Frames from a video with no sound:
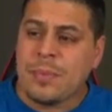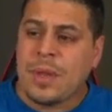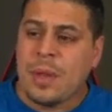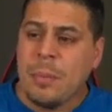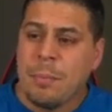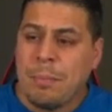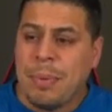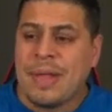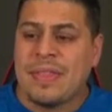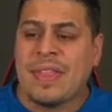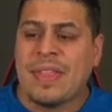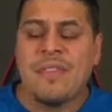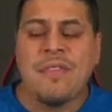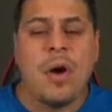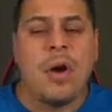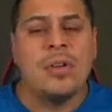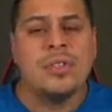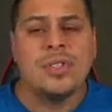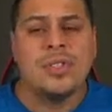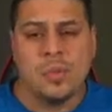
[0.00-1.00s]
But they've
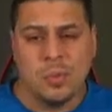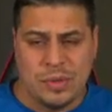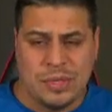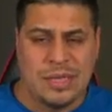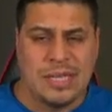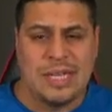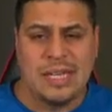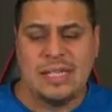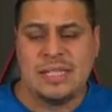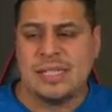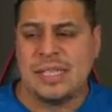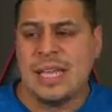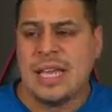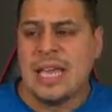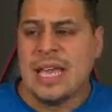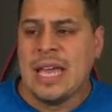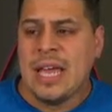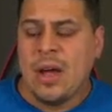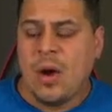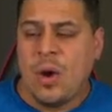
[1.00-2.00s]
also released
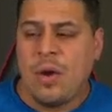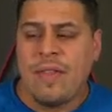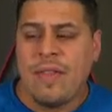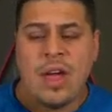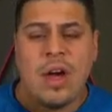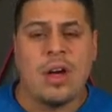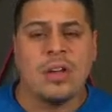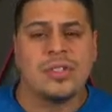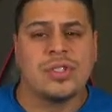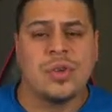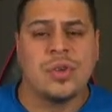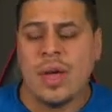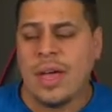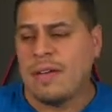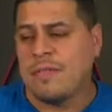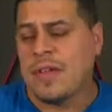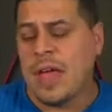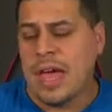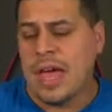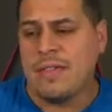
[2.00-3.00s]
or they also
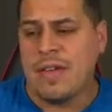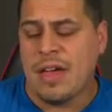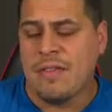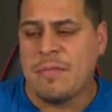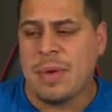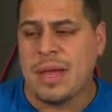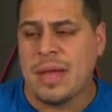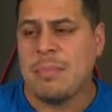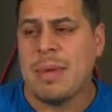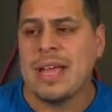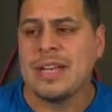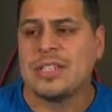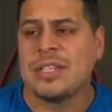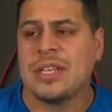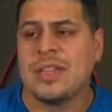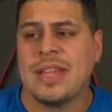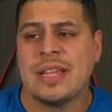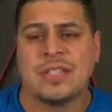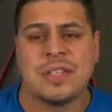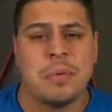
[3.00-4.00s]
have, have, have made
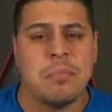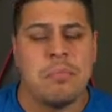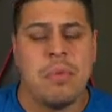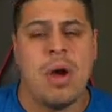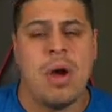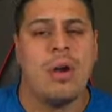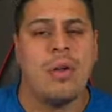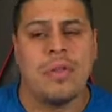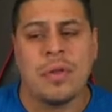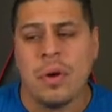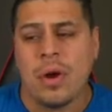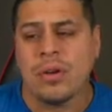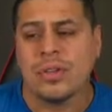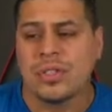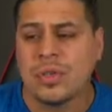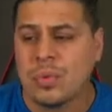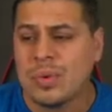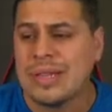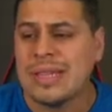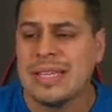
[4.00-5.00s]
mention that tomorrow they're
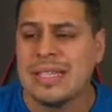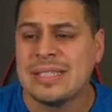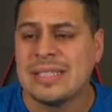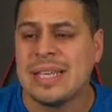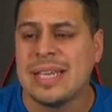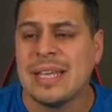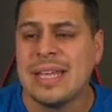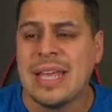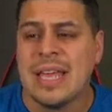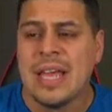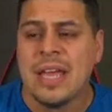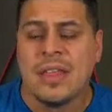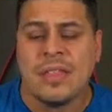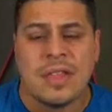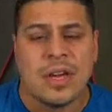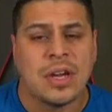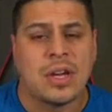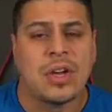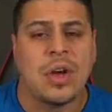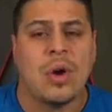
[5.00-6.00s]
also releasing
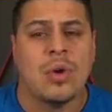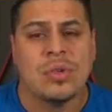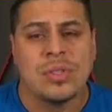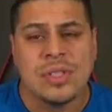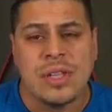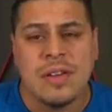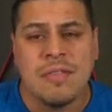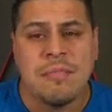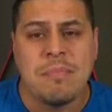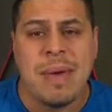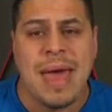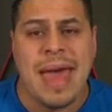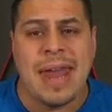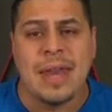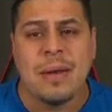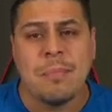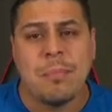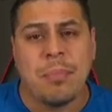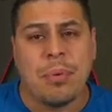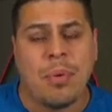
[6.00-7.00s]
the Ghost of
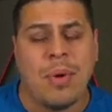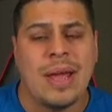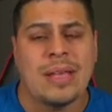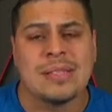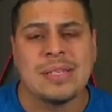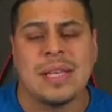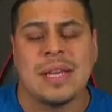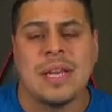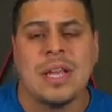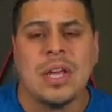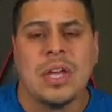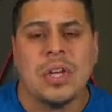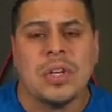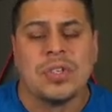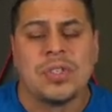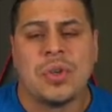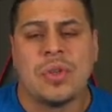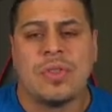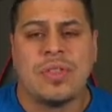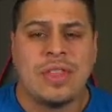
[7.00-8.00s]
Madden Present.
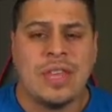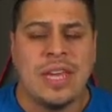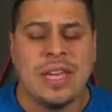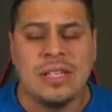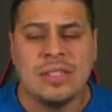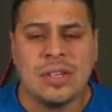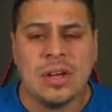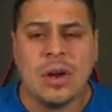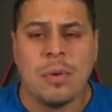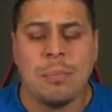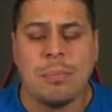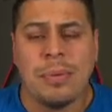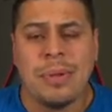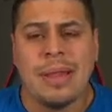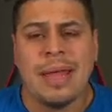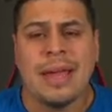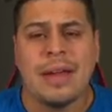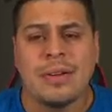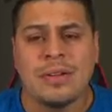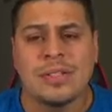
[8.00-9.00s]
So these are
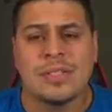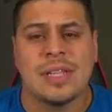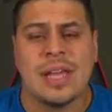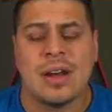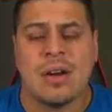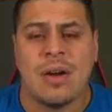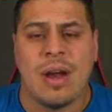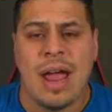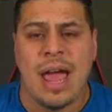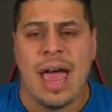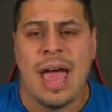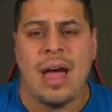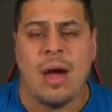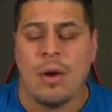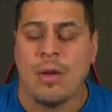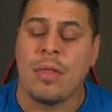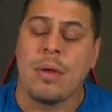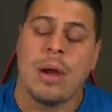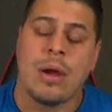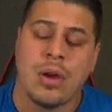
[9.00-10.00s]
players that are
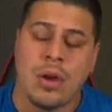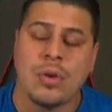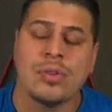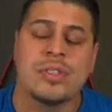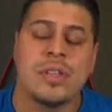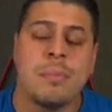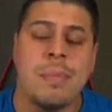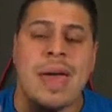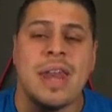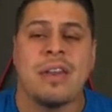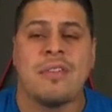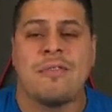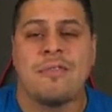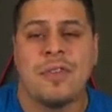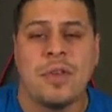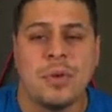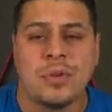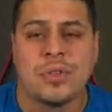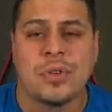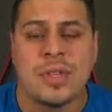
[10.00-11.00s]
are the Ghost of Madden
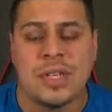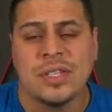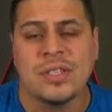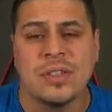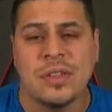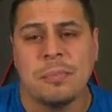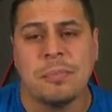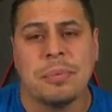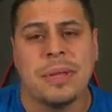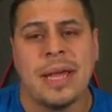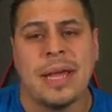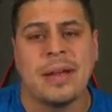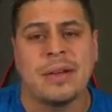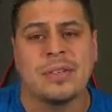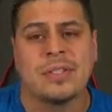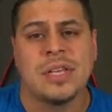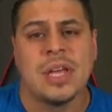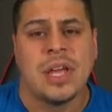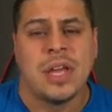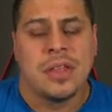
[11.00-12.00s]
Future. These are the
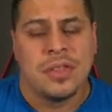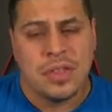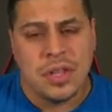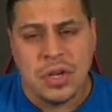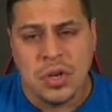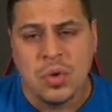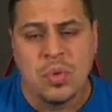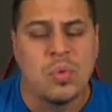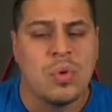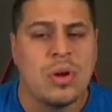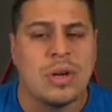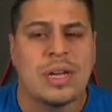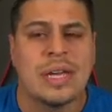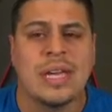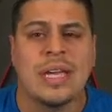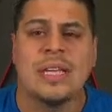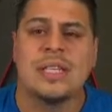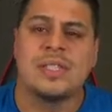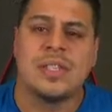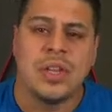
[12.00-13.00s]
players, the new
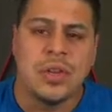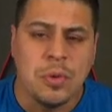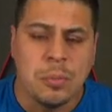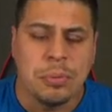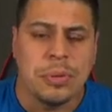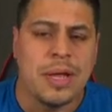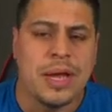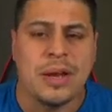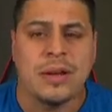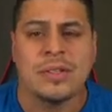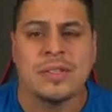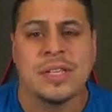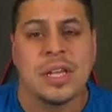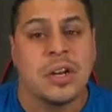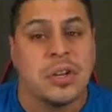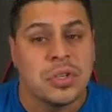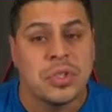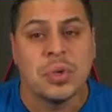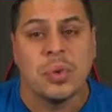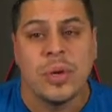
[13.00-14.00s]
rookies, the new players that
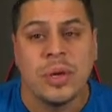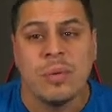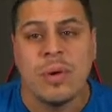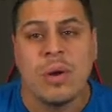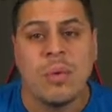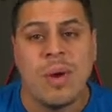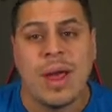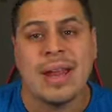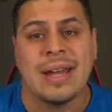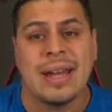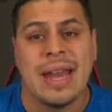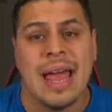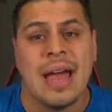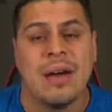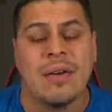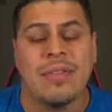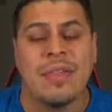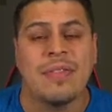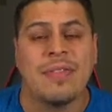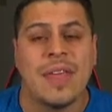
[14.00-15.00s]
are doing well right
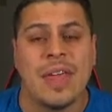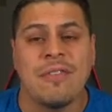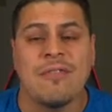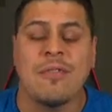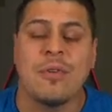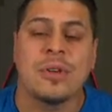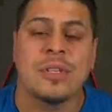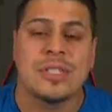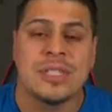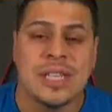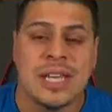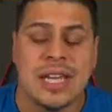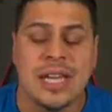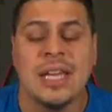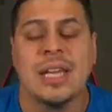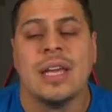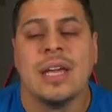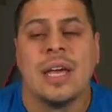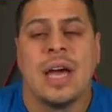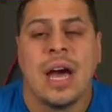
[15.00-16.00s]
now that they
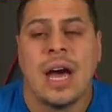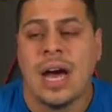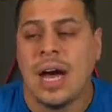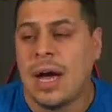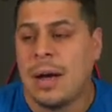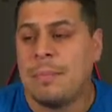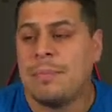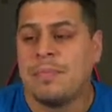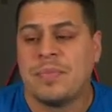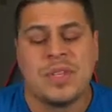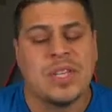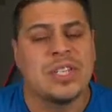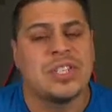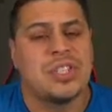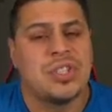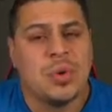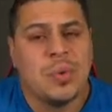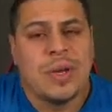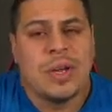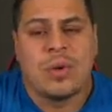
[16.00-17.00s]
foresee um, just
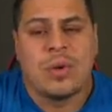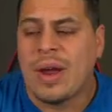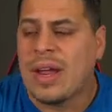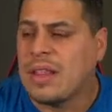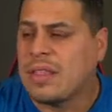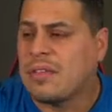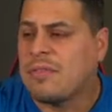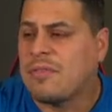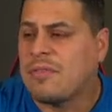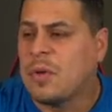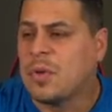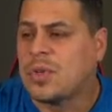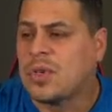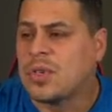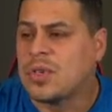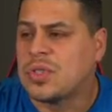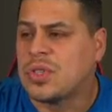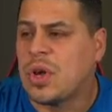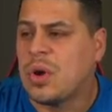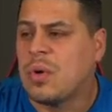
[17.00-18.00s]
doing great in the future.
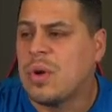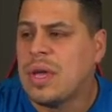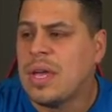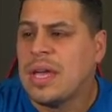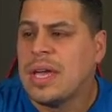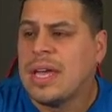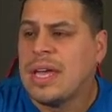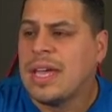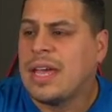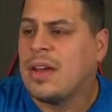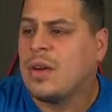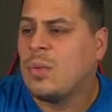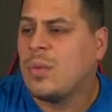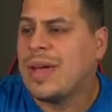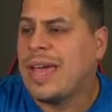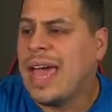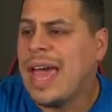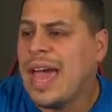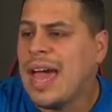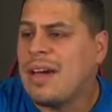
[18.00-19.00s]
So here we
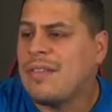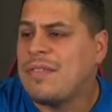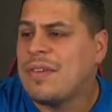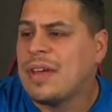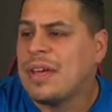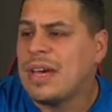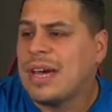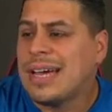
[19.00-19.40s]
have a